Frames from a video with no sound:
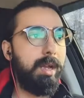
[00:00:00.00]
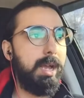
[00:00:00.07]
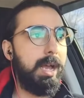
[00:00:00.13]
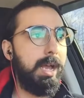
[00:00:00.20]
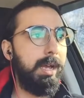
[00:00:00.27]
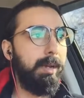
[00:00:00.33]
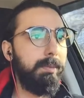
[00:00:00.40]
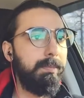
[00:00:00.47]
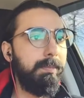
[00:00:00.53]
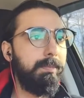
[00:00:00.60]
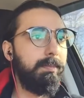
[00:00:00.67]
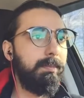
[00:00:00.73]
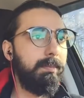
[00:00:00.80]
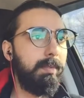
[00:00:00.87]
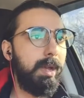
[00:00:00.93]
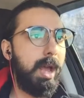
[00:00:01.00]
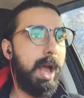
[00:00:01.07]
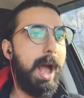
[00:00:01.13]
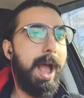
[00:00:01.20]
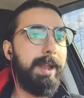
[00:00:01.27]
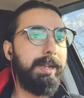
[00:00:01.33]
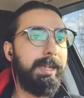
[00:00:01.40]

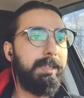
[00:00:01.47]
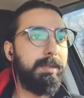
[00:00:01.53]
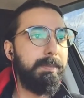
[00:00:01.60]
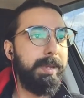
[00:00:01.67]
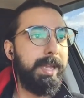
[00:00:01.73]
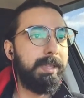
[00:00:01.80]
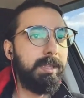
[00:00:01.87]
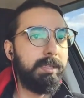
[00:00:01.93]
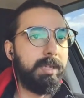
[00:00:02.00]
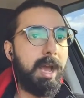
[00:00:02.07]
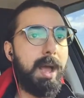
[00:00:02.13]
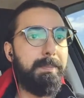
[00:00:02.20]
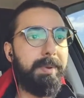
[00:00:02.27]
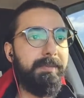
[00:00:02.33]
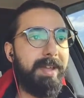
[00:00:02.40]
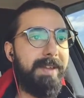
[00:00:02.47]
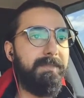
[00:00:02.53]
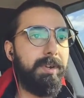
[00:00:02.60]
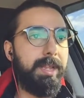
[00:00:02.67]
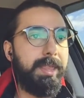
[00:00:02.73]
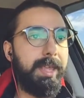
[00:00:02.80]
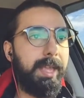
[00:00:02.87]
I need to be at the top of
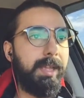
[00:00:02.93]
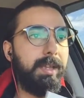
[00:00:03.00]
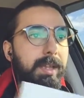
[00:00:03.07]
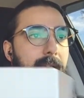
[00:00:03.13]
everything